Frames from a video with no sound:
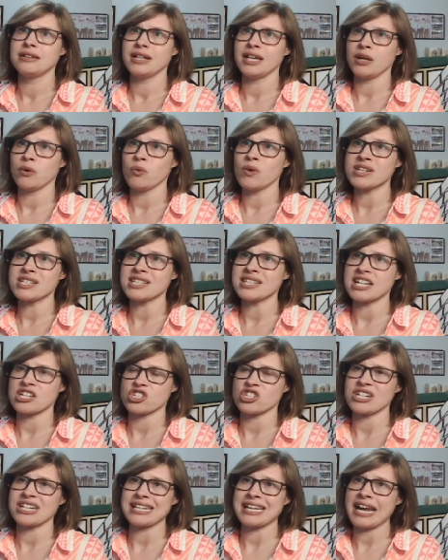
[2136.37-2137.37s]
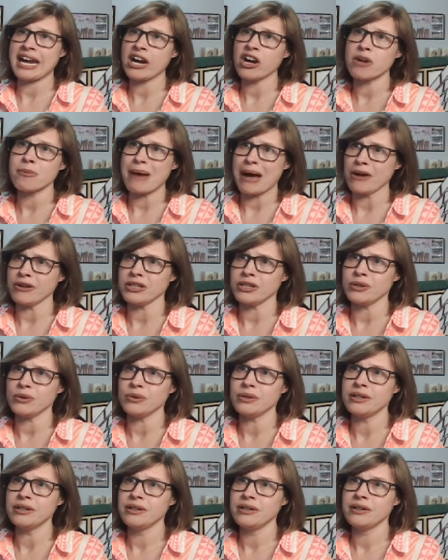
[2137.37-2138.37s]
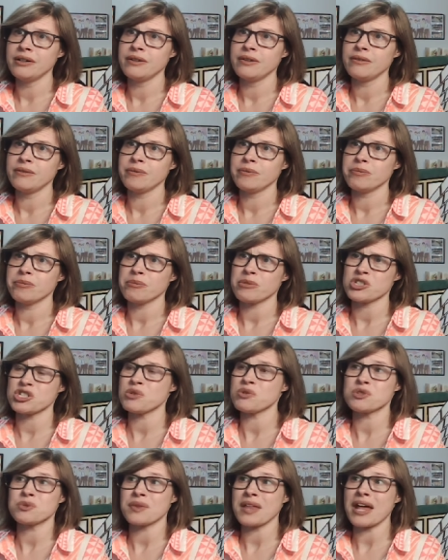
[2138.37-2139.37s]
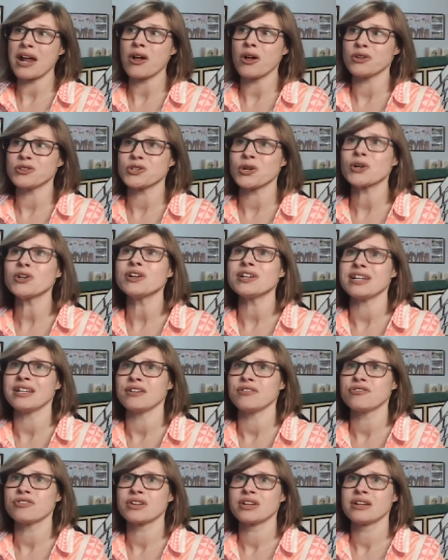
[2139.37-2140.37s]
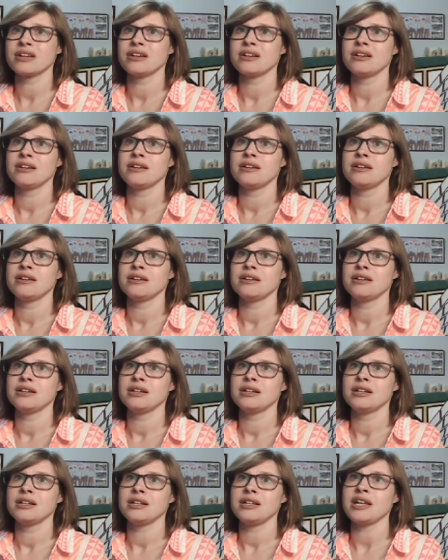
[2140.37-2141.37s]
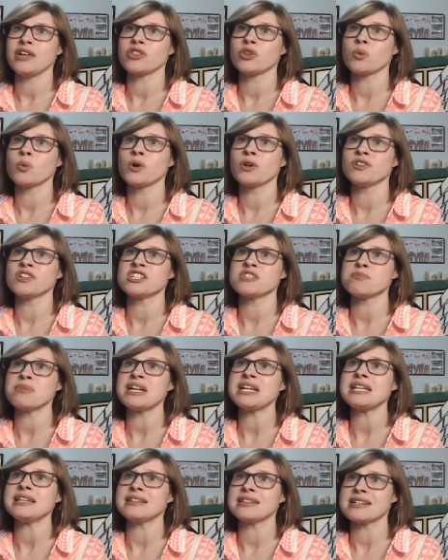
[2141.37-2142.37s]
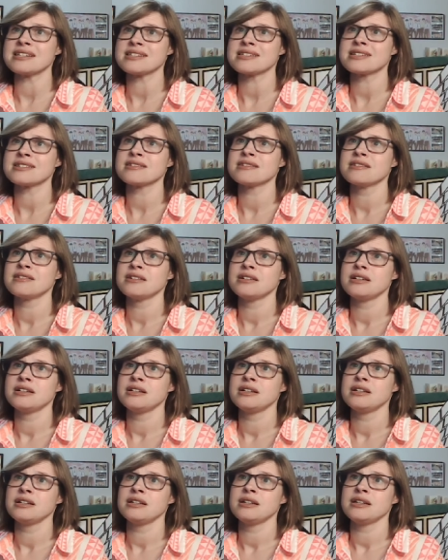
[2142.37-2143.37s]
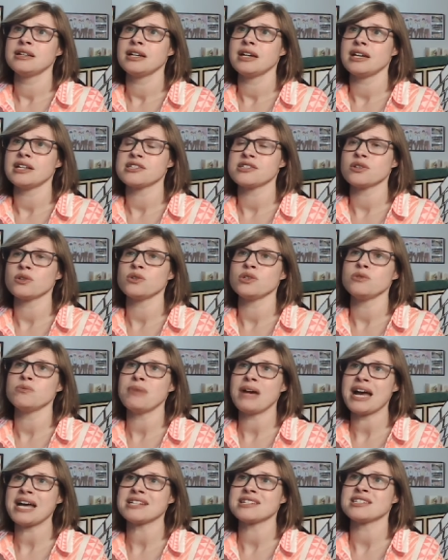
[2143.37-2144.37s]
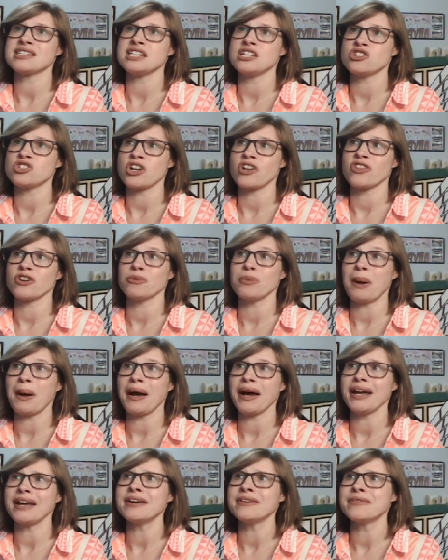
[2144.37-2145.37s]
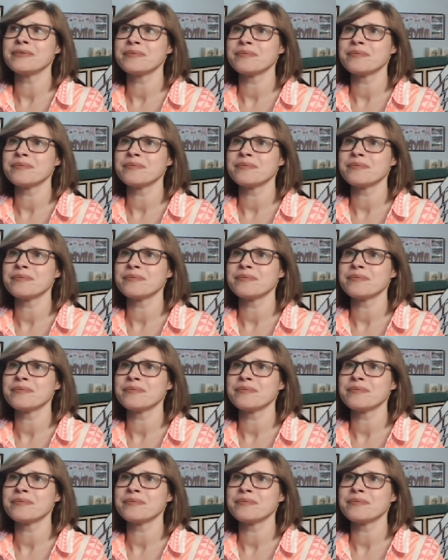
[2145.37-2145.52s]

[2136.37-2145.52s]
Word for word: It wasn't that she didn't care about you, but she was without alternative. Yet the world is pitiless, and so you passed each other by.